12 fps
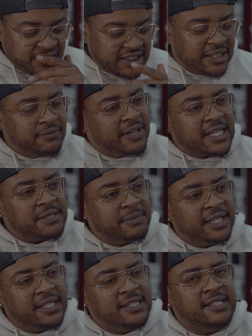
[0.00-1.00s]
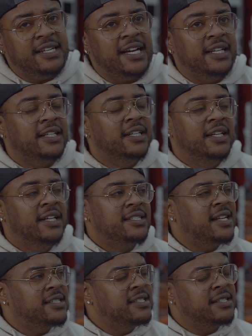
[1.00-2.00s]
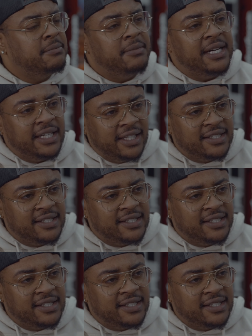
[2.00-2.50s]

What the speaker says: investment, because it's not just the money.